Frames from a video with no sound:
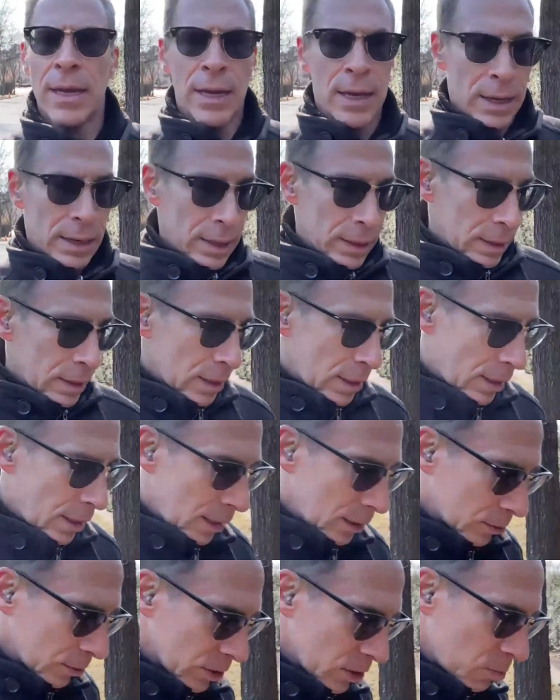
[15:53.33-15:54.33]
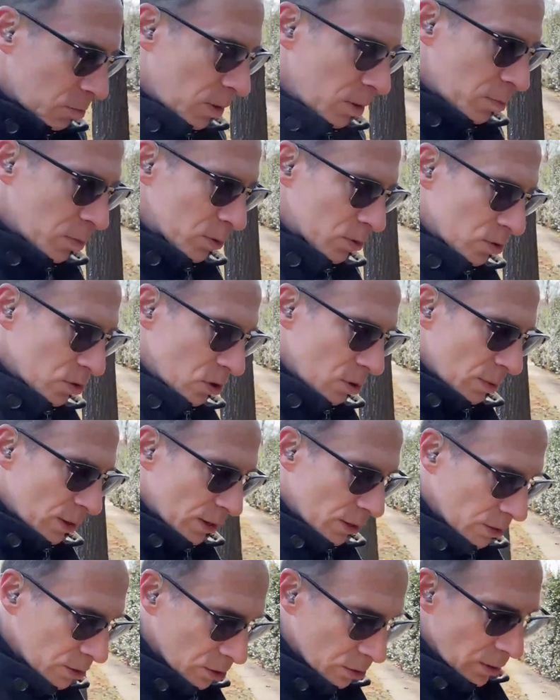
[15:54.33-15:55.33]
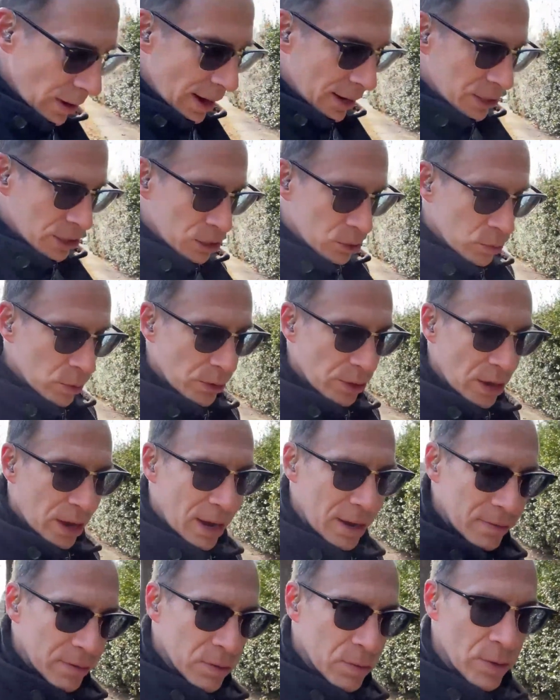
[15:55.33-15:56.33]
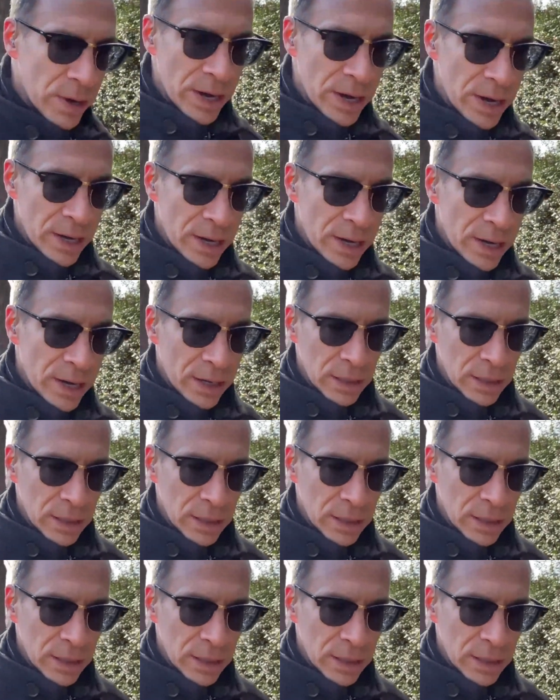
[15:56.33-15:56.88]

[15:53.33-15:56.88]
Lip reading: in Congress, people saw my interaction with Ivan Raiklin.